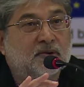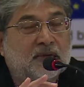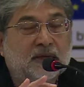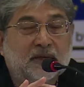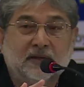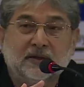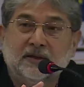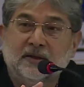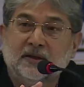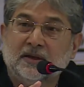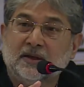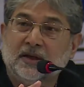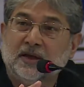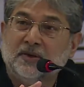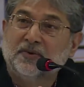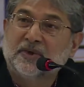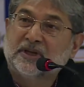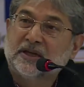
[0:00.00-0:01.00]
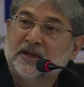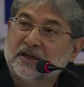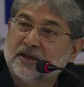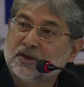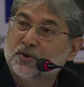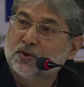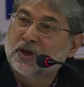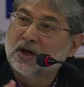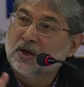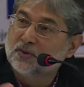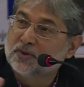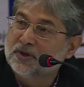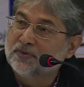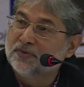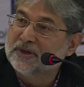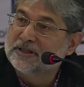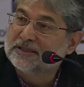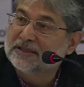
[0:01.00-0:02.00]
Right? If we take into account
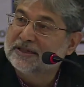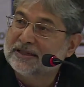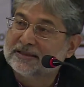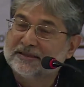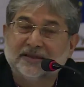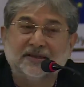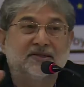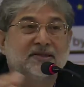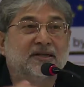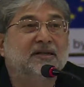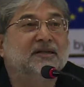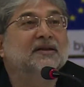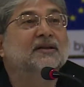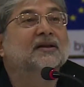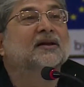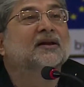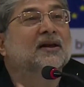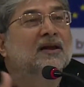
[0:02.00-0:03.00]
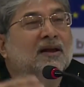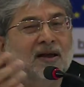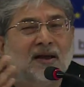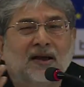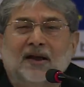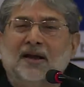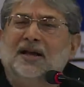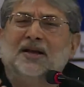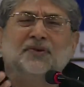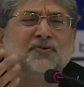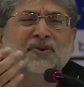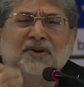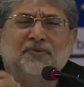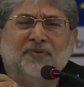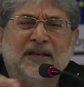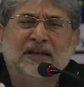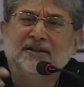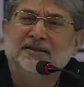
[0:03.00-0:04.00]
inflation, etc., if we
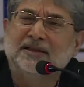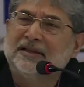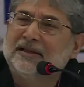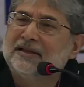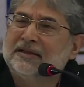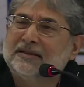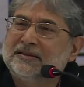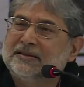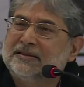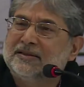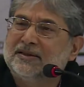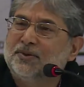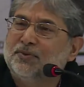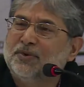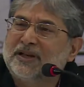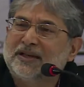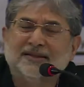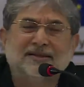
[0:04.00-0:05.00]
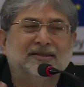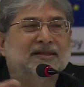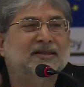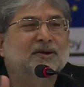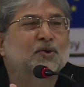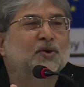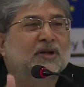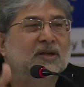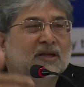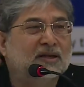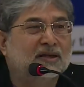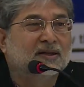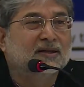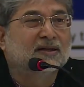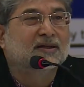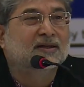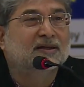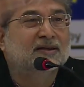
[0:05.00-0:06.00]
are very generous, we can say, okay,
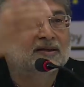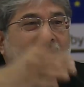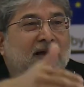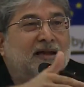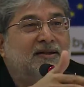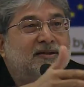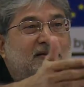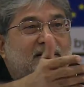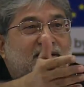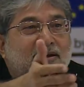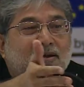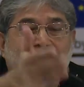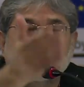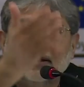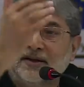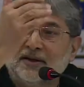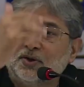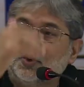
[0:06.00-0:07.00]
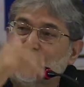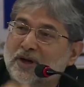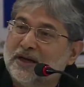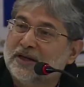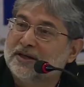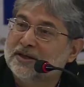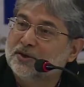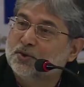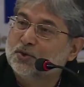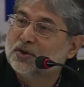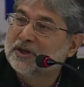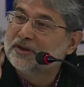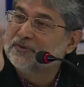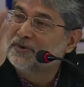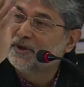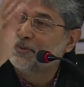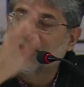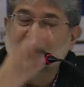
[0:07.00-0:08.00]
that 20
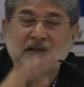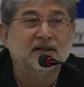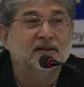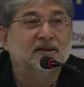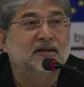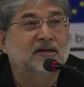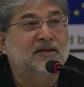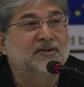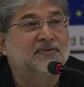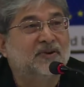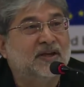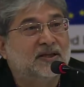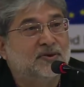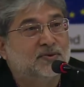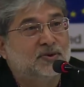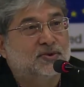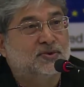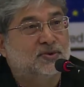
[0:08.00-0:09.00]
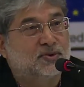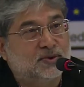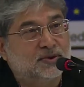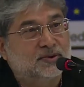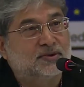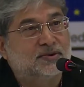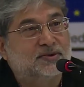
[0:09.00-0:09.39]
today will be 35 or so.